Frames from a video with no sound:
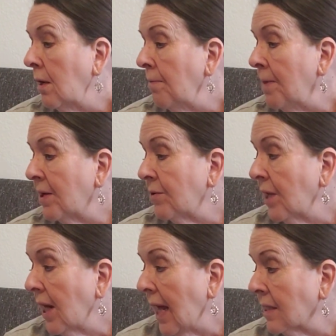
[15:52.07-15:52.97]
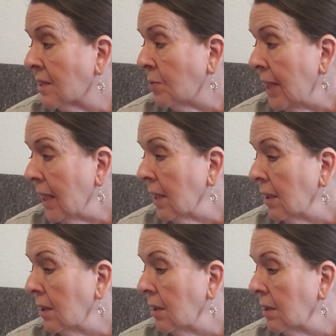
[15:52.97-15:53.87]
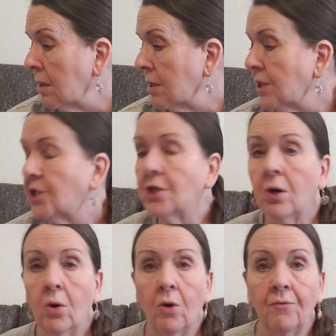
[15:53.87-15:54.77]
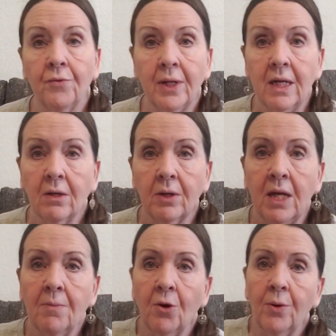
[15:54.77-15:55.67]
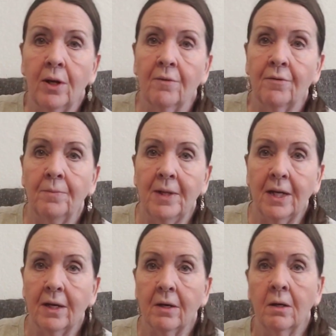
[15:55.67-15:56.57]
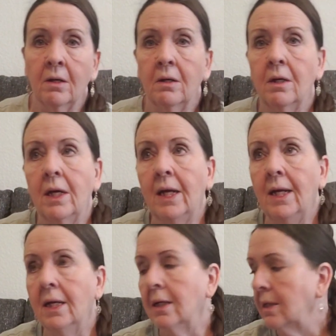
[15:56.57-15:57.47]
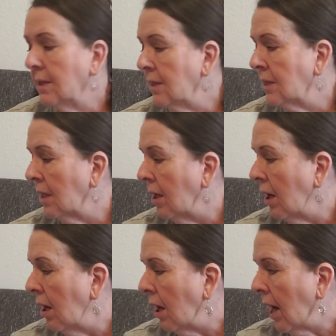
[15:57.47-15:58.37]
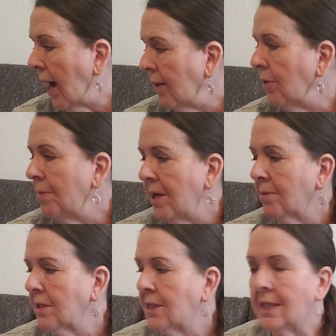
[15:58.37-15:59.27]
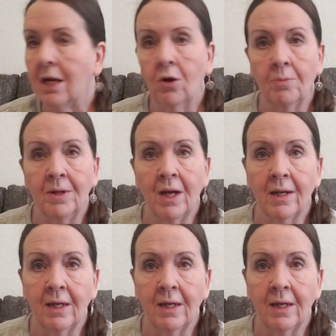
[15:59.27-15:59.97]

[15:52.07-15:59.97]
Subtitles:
better than last week, so hopefully it'll keep going up from there and I will be able to stay home and not